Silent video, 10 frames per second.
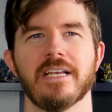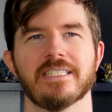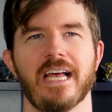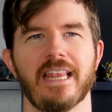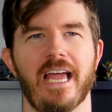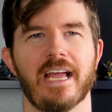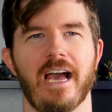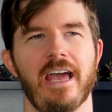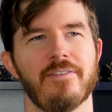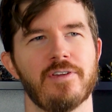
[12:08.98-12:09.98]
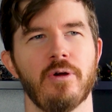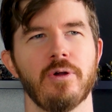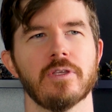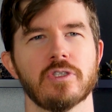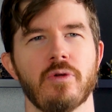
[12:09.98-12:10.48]
is that like, if you
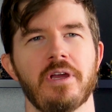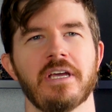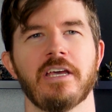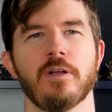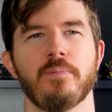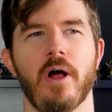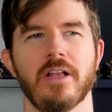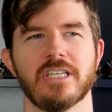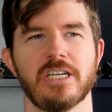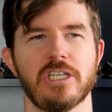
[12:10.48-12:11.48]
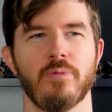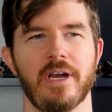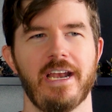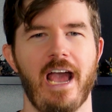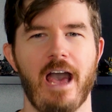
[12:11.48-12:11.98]
don't know the story of Guild Ball, essentially
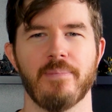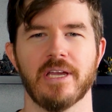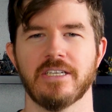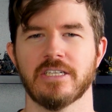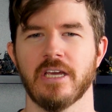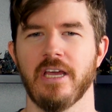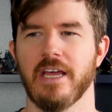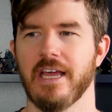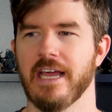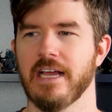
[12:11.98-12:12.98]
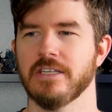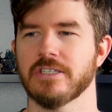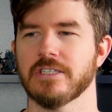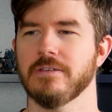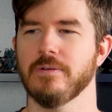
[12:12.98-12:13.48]
what had happened
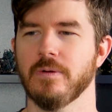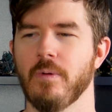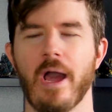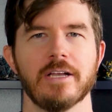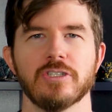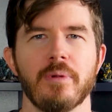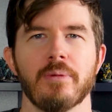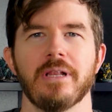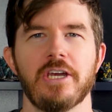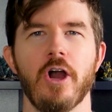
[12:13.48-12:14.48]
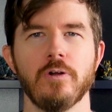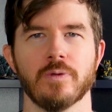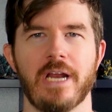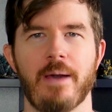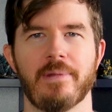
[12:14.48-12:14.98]
is, I guess nobody really knows
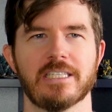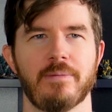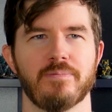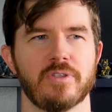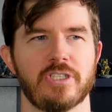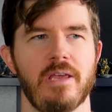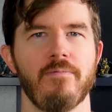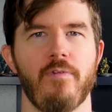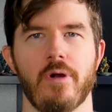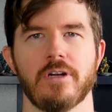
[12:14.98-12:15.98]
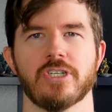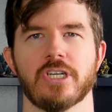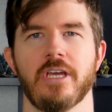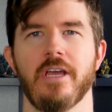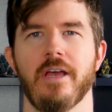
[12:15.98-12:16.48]
what happened except
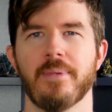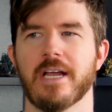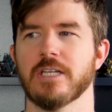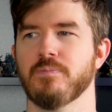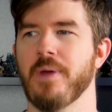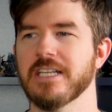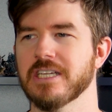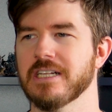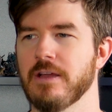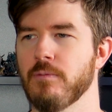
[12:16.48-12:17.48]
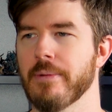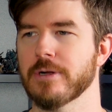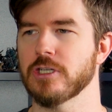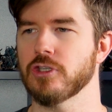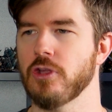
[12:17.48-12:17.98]
Steamforged, because basically we
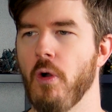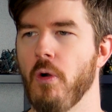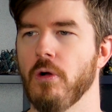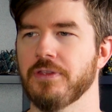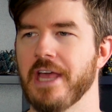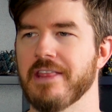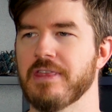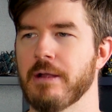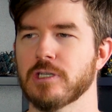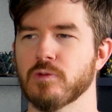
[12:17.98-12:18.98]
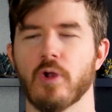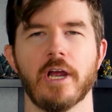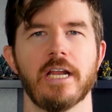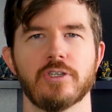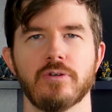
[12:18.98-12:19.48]
were just told that they just
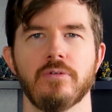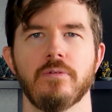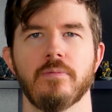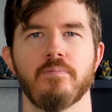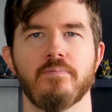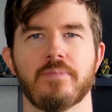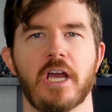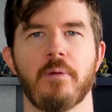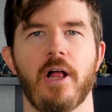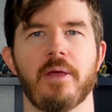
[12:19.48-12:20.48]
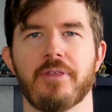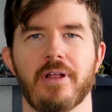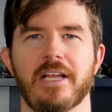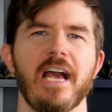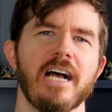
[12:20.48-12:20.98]
weren't gonna do Guild Ball anymore.
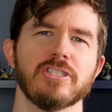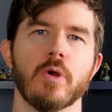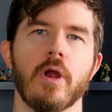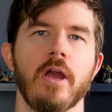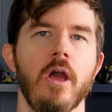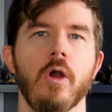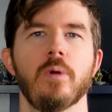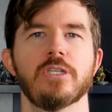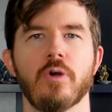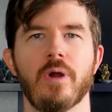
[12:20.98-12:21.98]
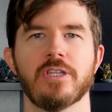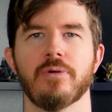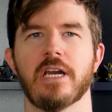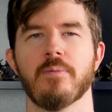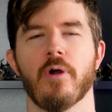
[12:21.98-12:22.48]
They're like, yeah, sorry, we just don't wanna
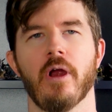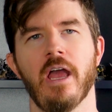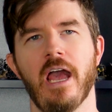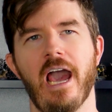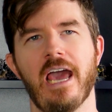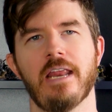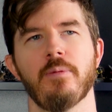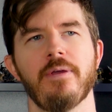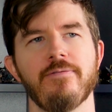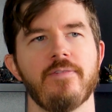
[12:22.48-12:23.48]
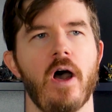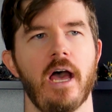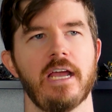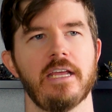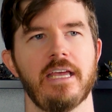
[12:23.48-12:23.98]
do it anymore. And it would be
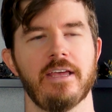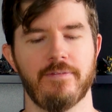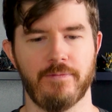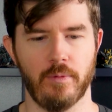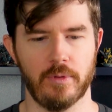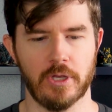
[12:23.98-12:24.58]
fine if,